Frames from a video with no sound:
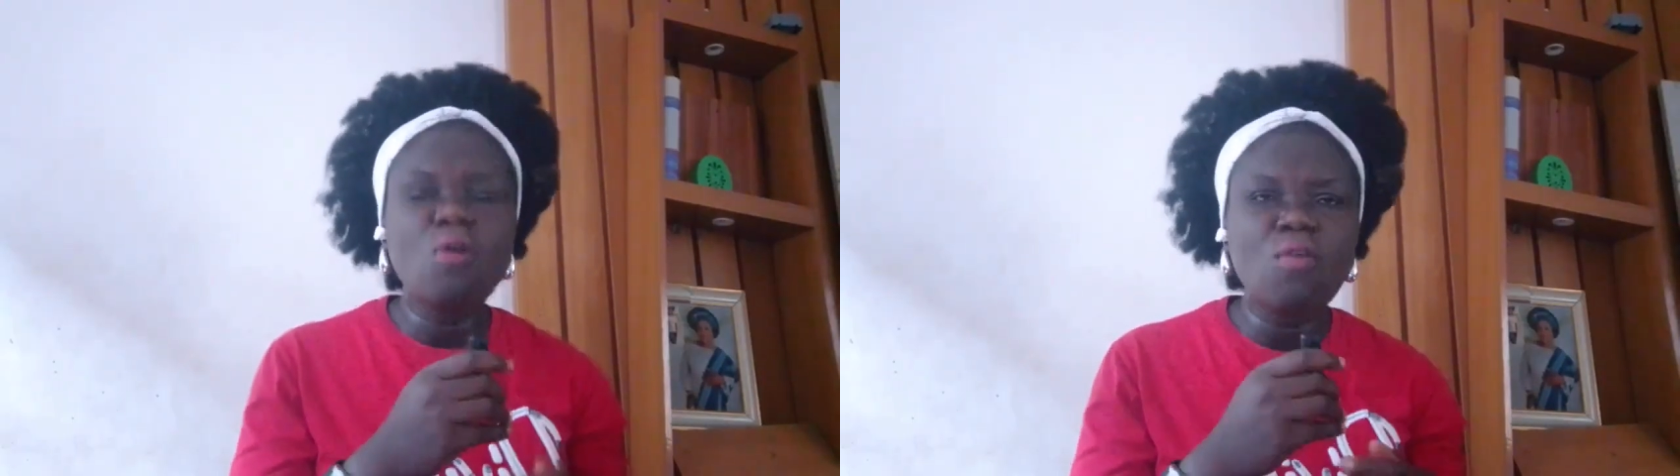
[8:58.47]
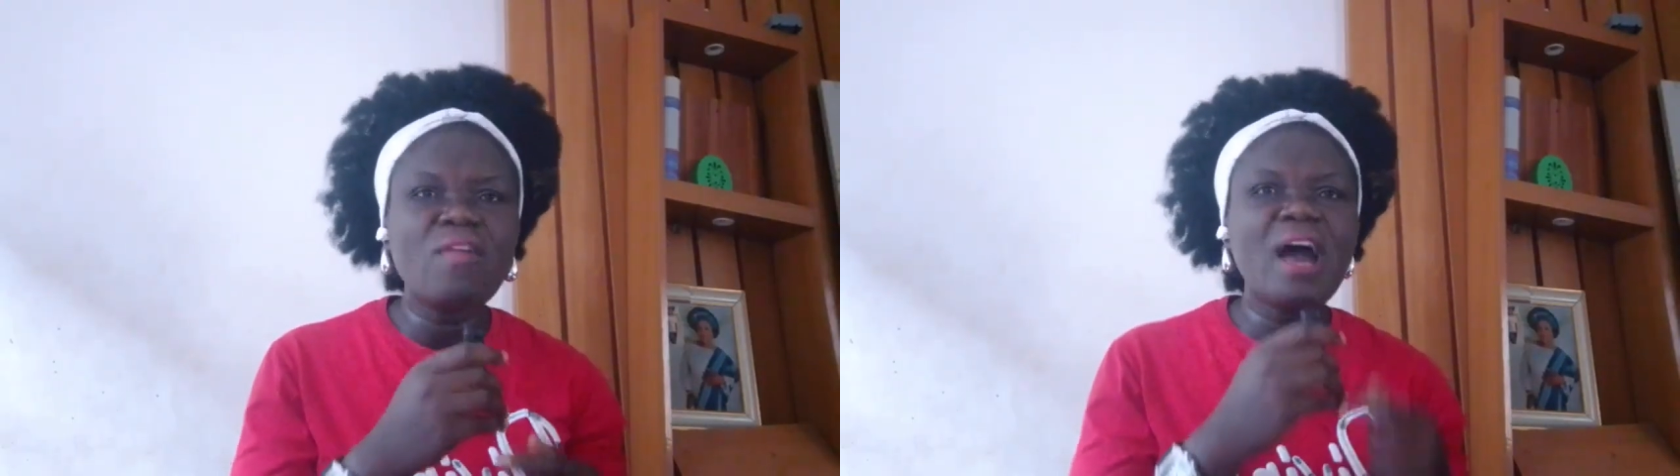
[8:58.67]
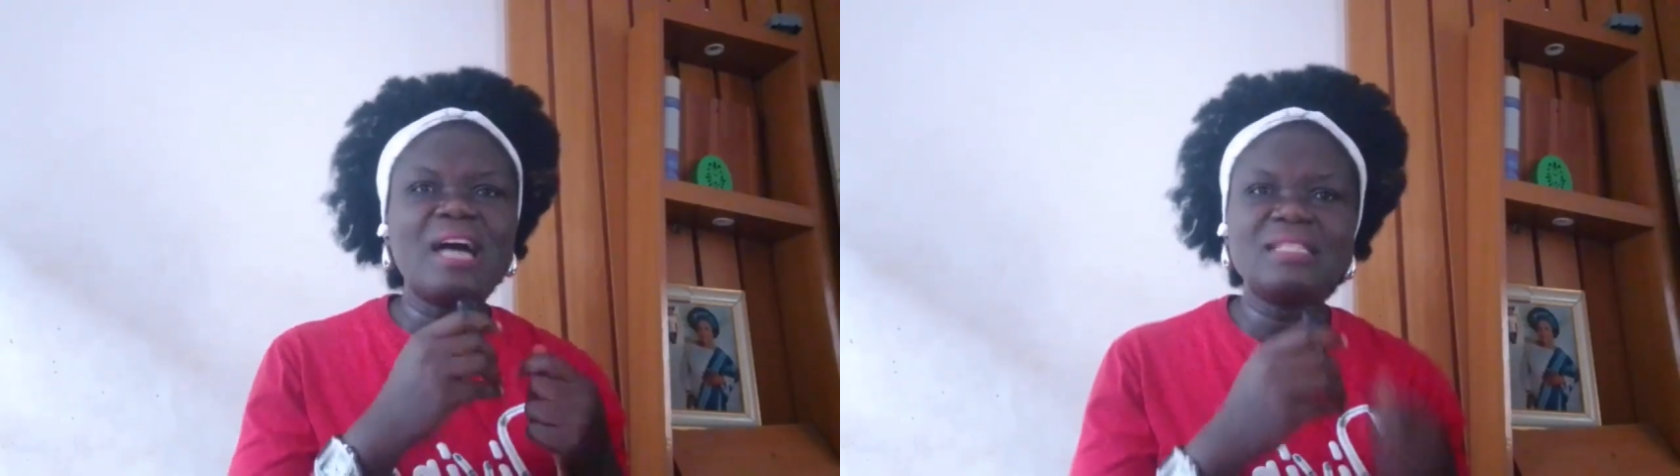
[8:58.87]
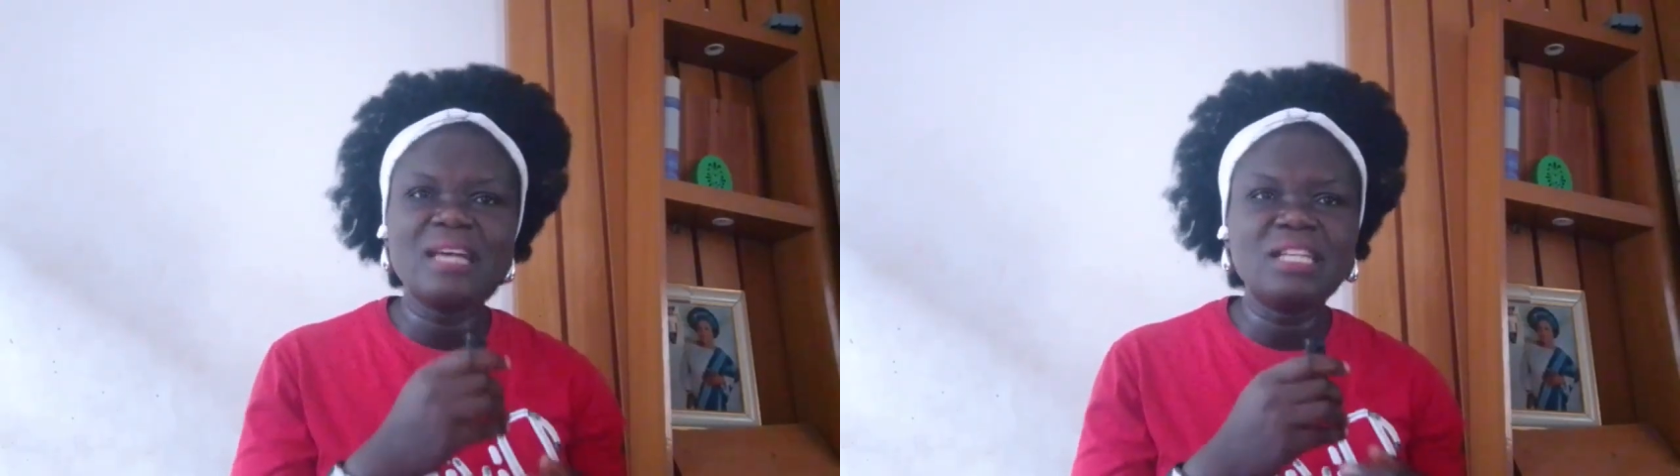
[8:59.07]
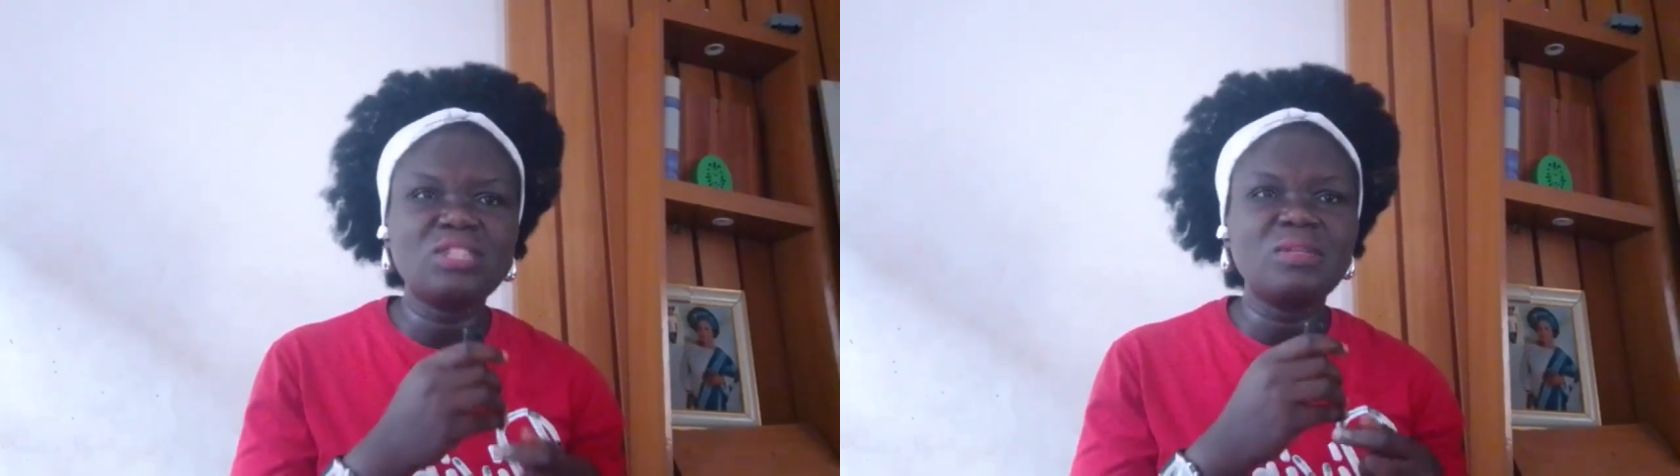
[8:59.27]
over
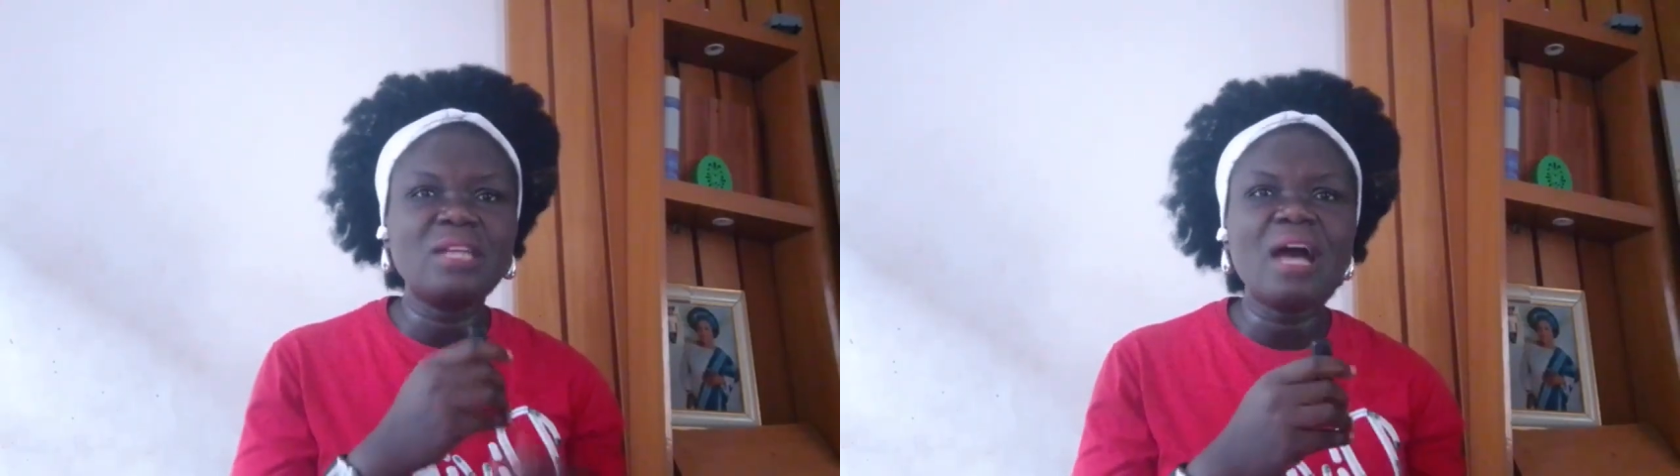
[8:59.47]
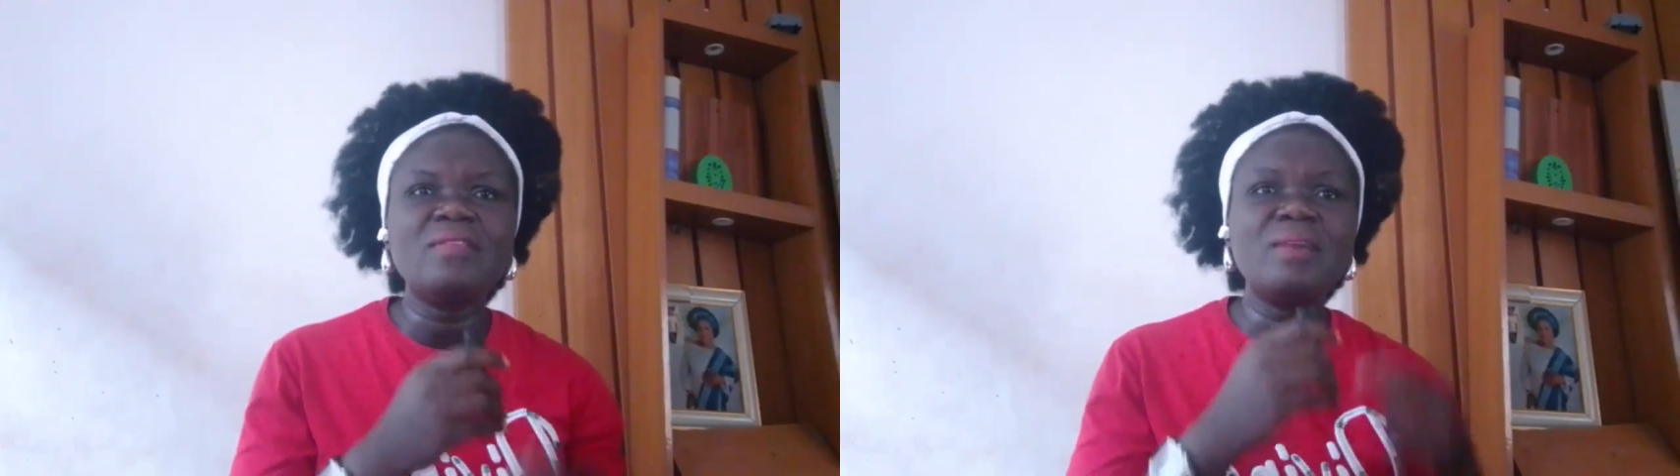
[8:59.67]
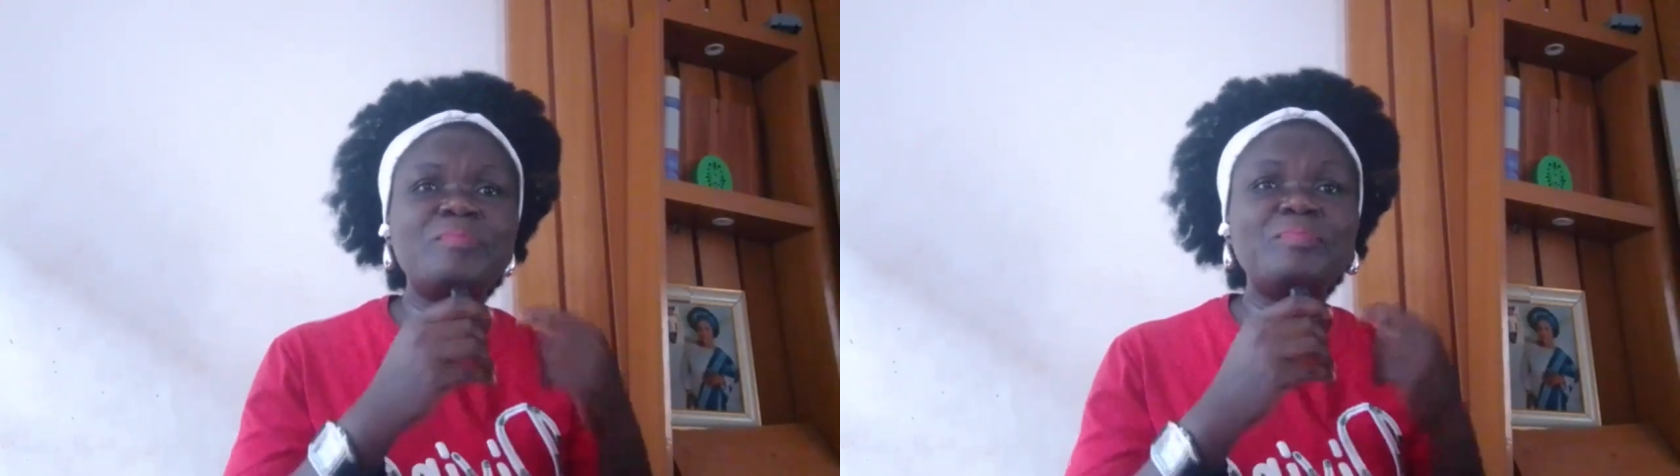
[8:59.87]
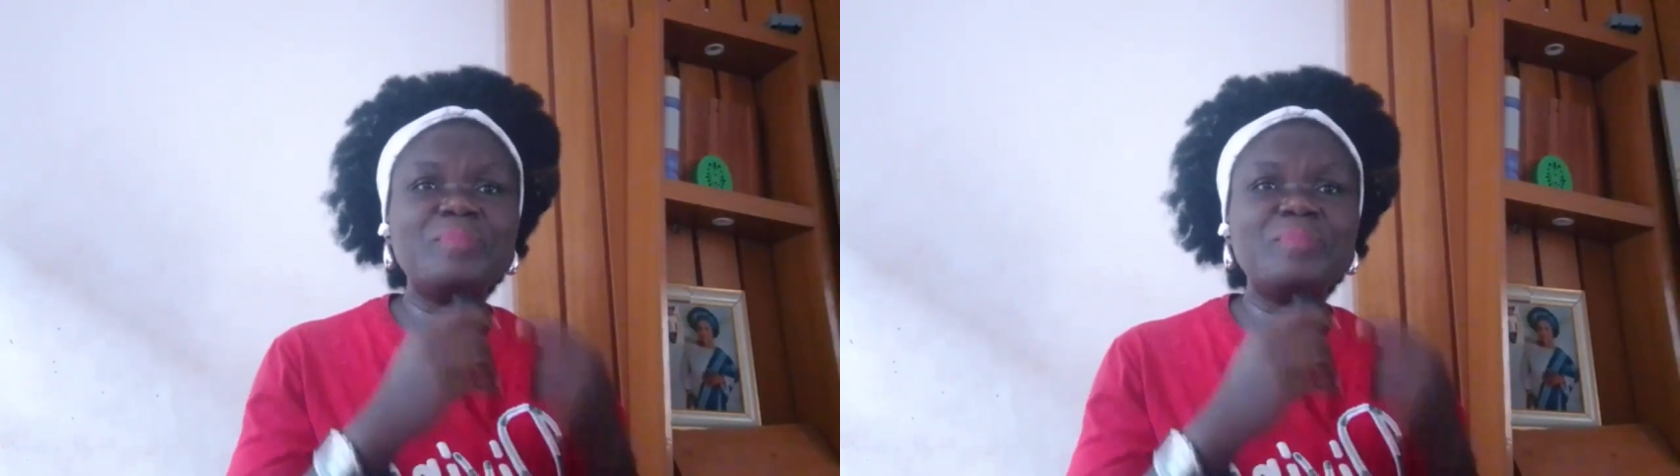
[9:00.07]
attachment. Now, the